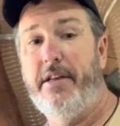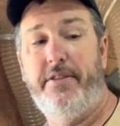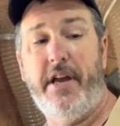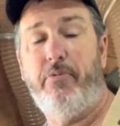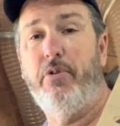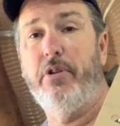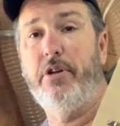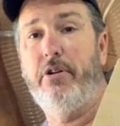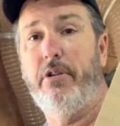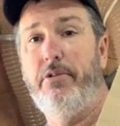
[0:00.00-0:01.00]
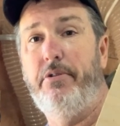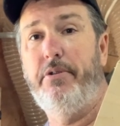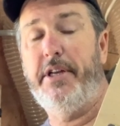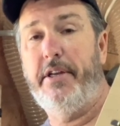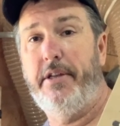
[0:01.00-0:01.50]
that will
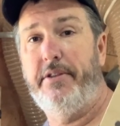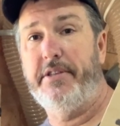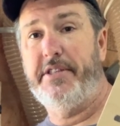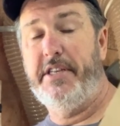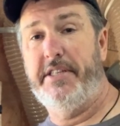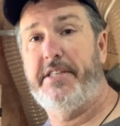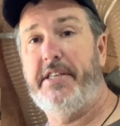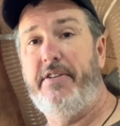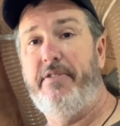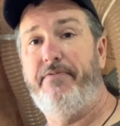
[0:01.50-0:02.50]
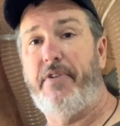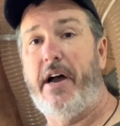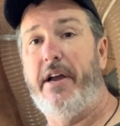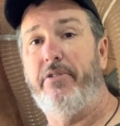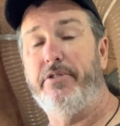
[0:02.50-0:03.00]
include the CNC
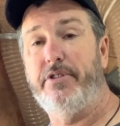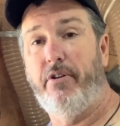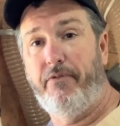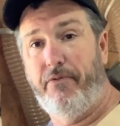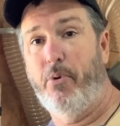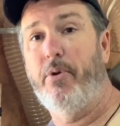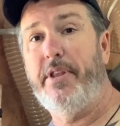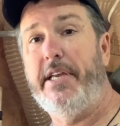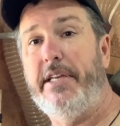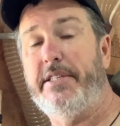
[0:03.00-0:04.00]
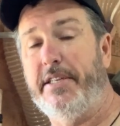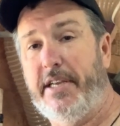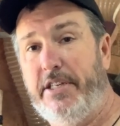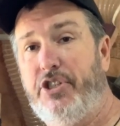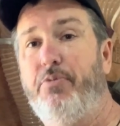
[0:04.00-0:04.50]
files for these in
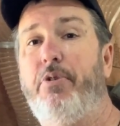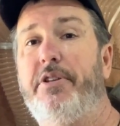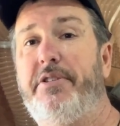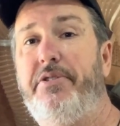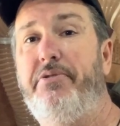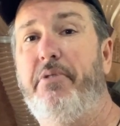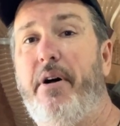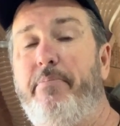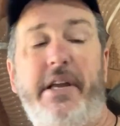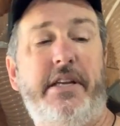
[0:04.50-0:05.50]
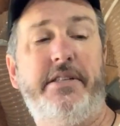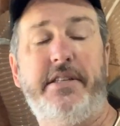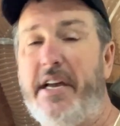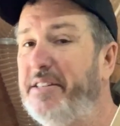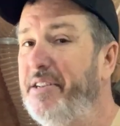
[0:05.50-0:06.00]
case you want to make a
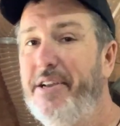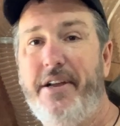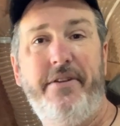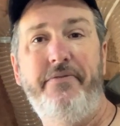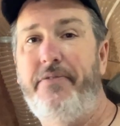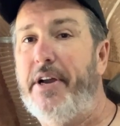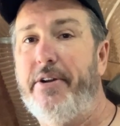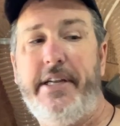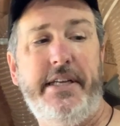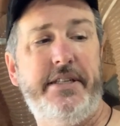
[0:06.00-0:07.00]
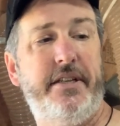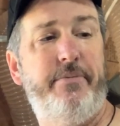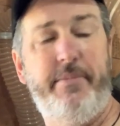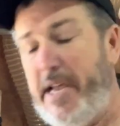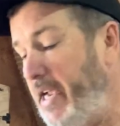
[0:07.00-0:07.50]
set. Very easy to
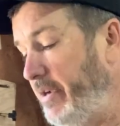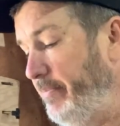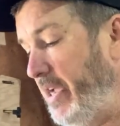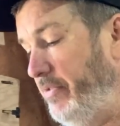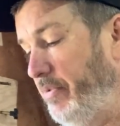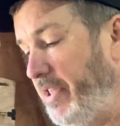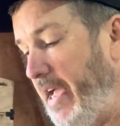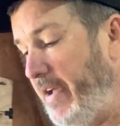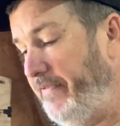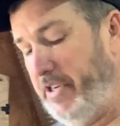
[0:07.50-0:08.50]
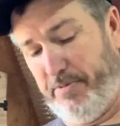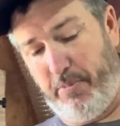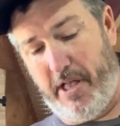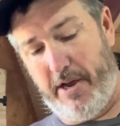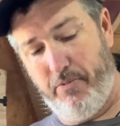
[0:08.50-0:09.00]
make, made with 1/2-inch
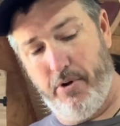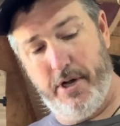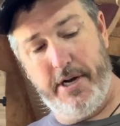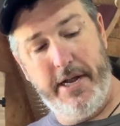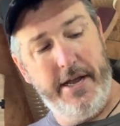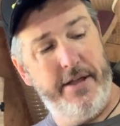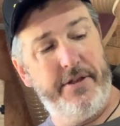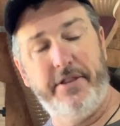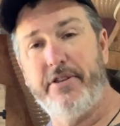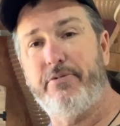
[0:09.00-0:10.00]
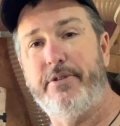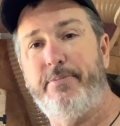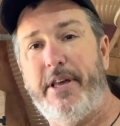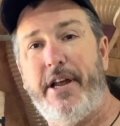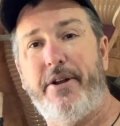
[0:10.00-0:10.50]
plywood. I think this one's
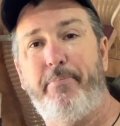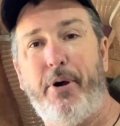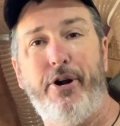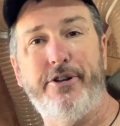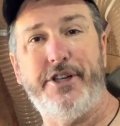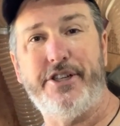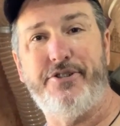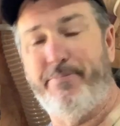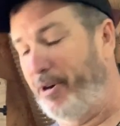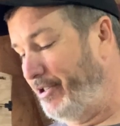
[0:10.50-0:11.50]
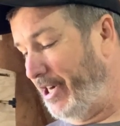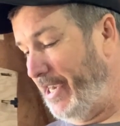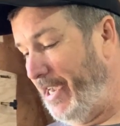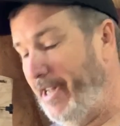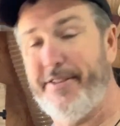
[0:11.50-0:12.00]
made out of birch, extra birch I
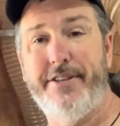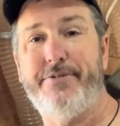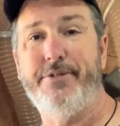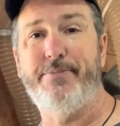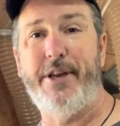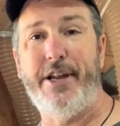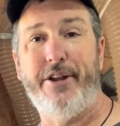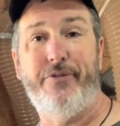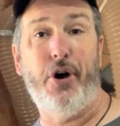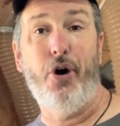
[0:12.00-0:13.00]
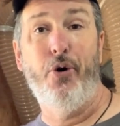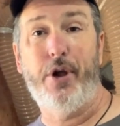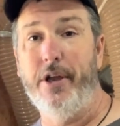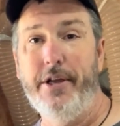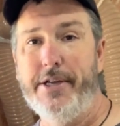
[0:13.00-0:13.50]
had, and this one's made out of
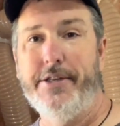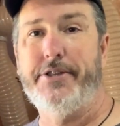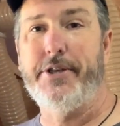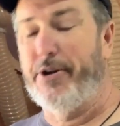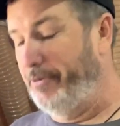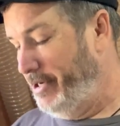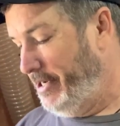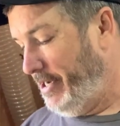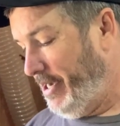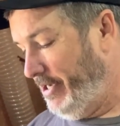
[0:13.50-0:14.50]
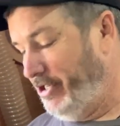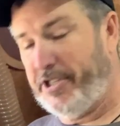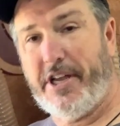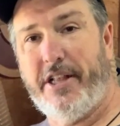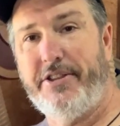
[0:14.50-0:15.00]
oak. So
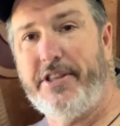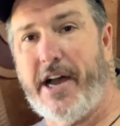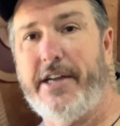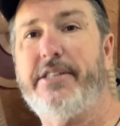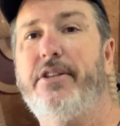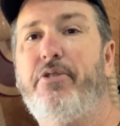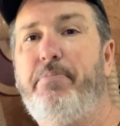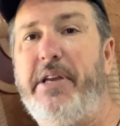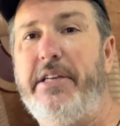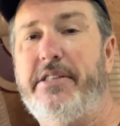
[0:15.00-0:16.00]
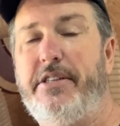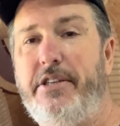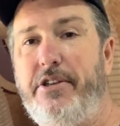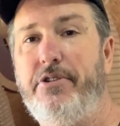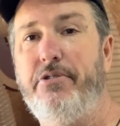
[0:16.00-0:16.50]
just a nice little piece to
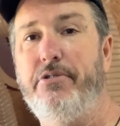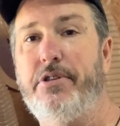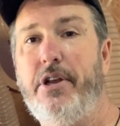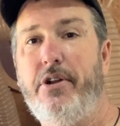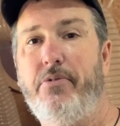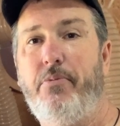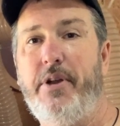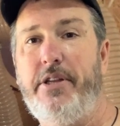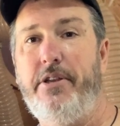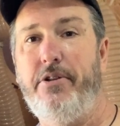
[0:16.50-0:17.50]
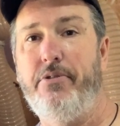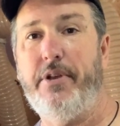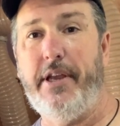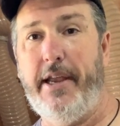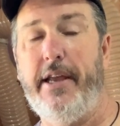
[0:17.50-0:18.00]
use when you
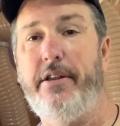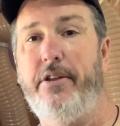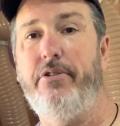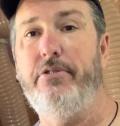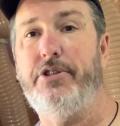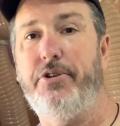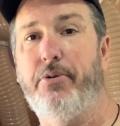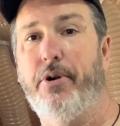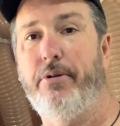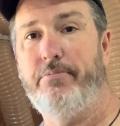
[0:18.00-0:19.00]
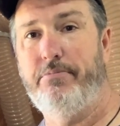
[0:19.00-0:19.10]
can't use your